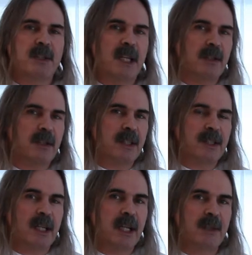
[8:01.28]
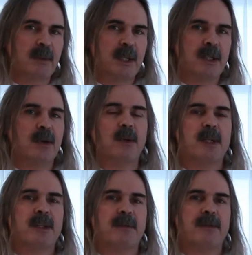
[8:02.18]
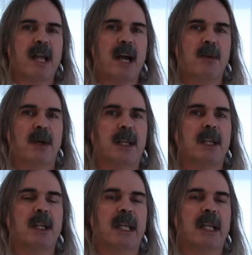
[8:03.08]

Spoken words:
get to the stage where you're going to go into flowering,